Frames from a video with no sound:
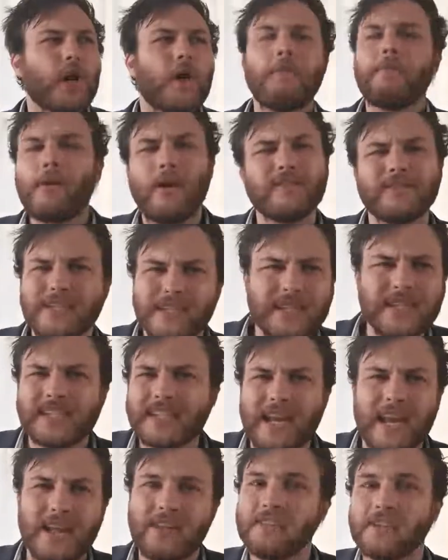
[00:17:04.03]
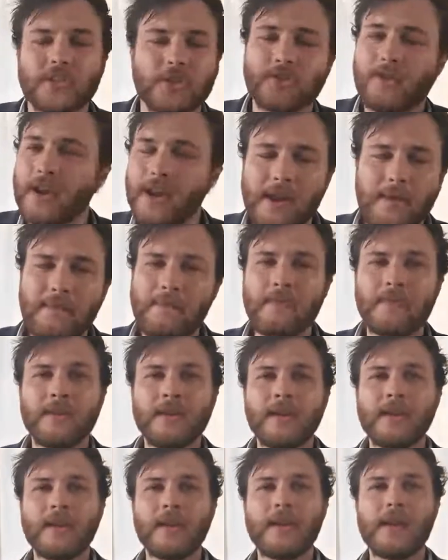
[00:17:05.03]
jump onto this kill stream
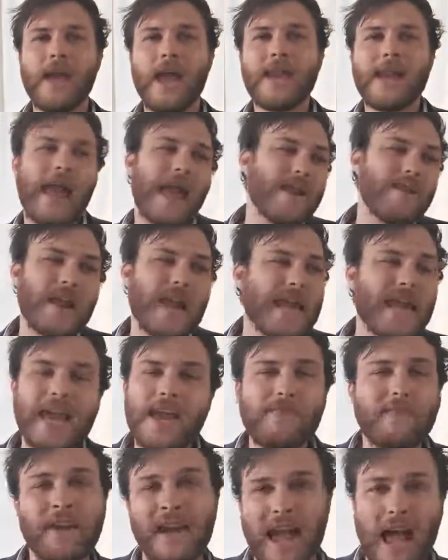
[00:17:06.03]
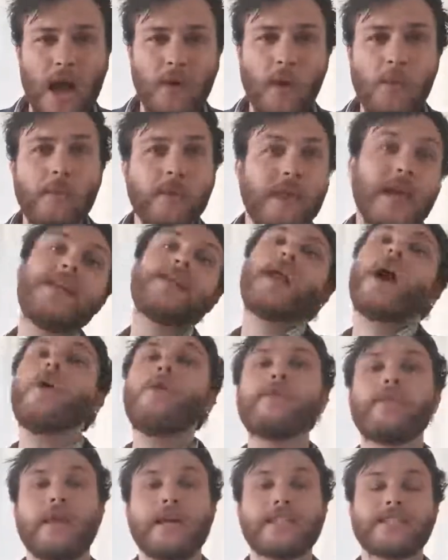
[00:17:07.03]
at any given hour, but they
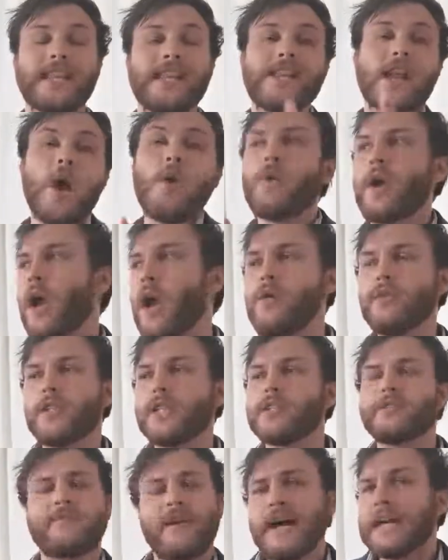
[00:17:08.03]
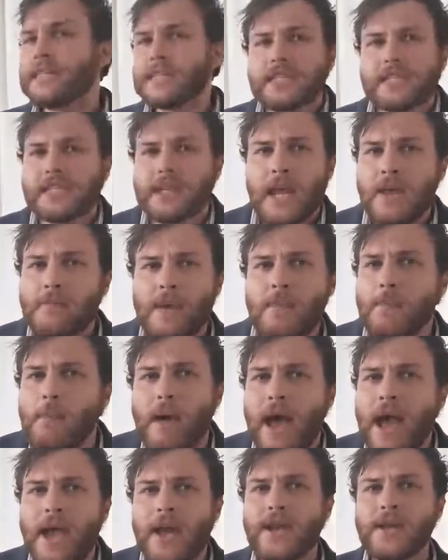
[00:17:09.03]
know this. They know Coach is fast asleep in
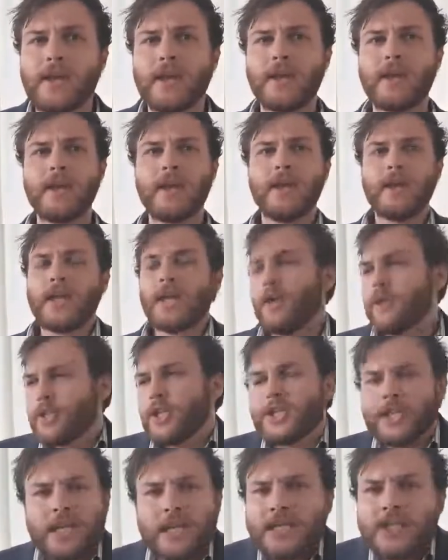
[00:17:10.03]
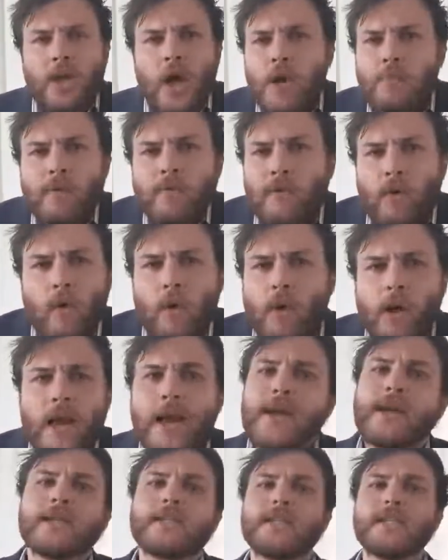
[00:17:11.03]
bed. You know, he's just had his cup of
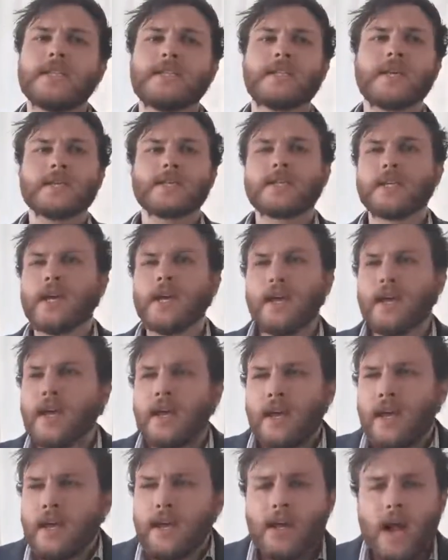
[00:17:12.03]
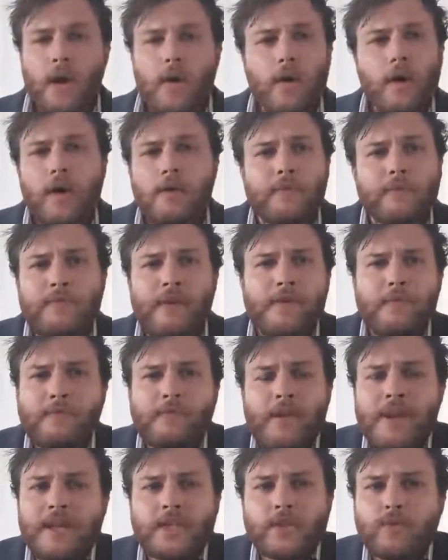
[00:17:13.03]
Horlicks. He's just, you know, uh, fi
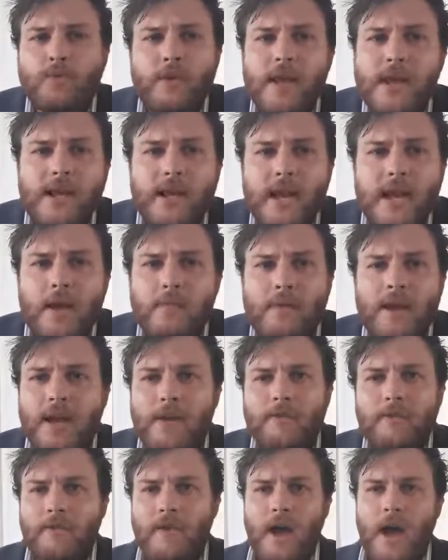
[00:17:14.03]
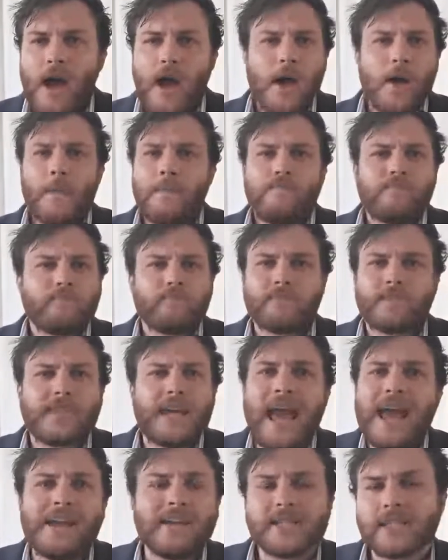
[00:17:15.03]
finished reading a bit of uh,
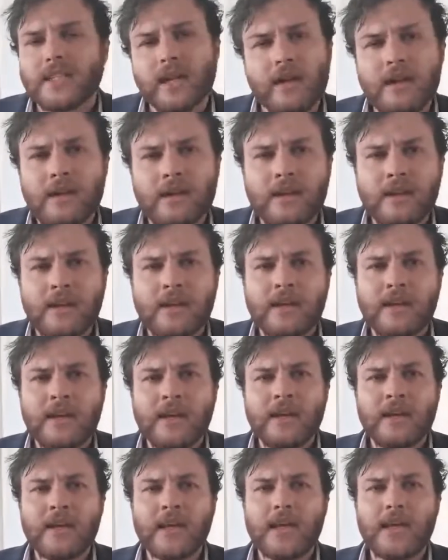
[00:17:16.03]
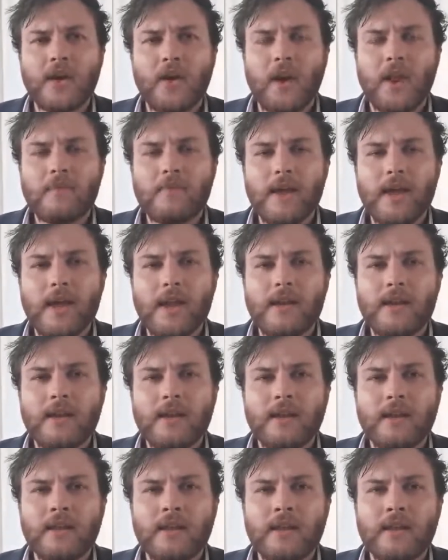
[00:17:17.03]
Tennyson. You know what I mean?